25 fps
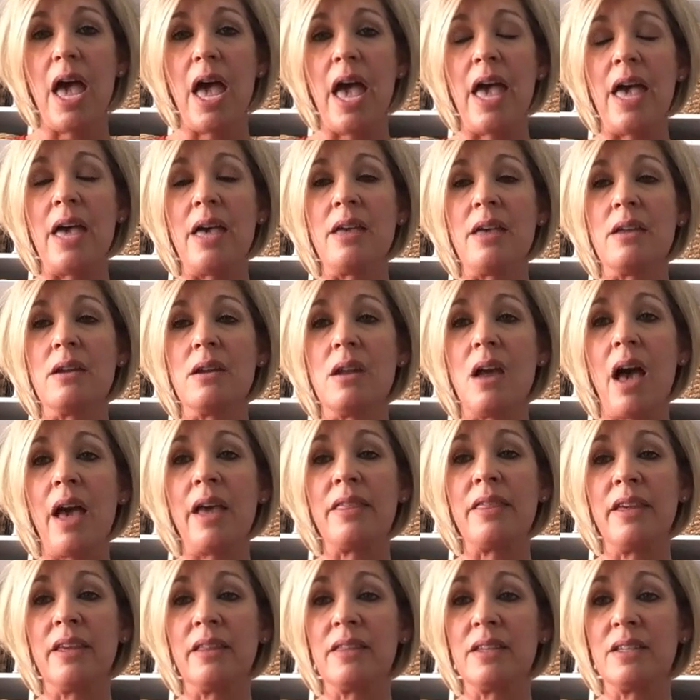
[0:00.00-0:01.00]
And
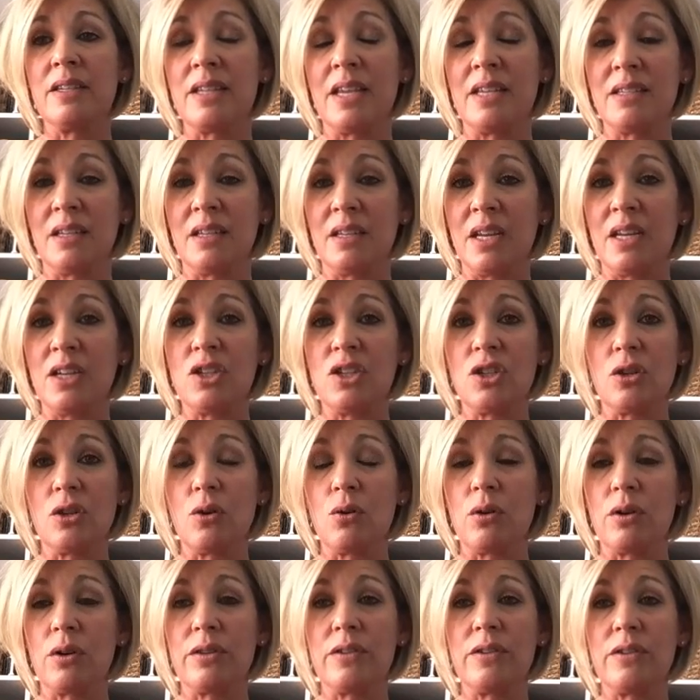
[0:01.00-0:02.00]
I think the designation
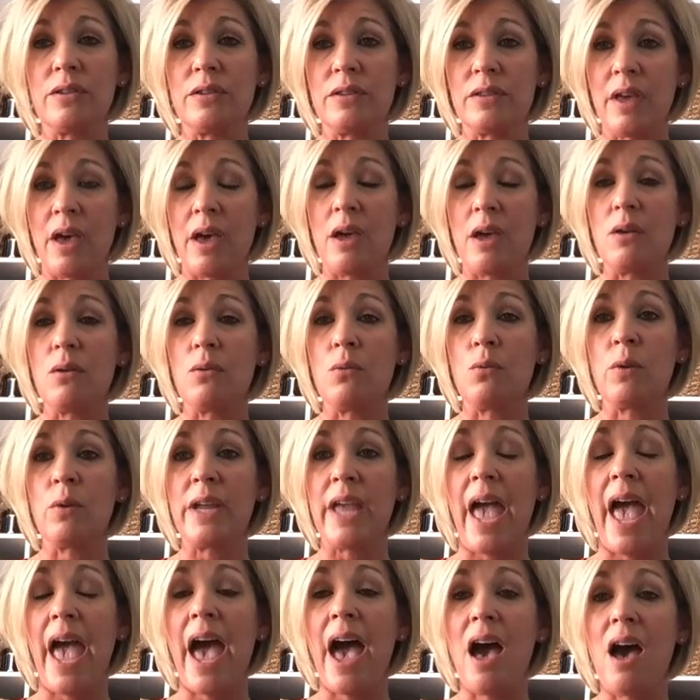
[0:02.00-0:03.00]
courses that we
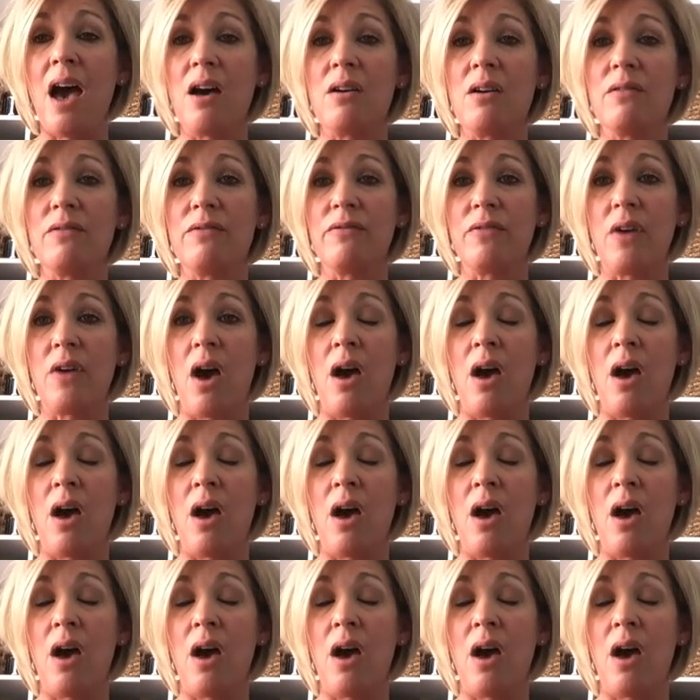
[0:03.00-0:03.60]
have